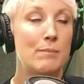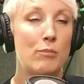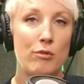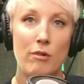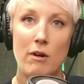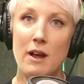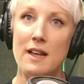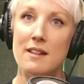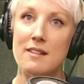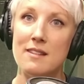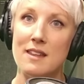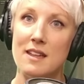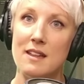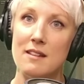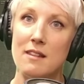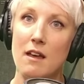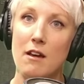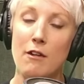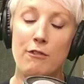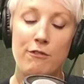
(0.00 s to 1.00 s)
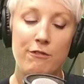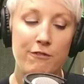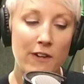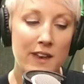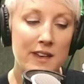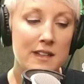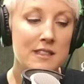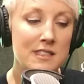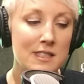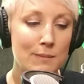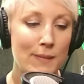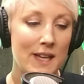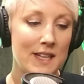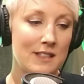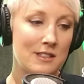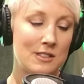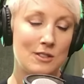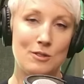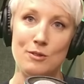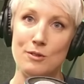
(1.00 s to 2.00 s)
prices are
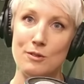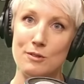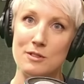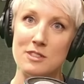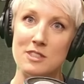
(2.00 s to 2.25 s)
fundamental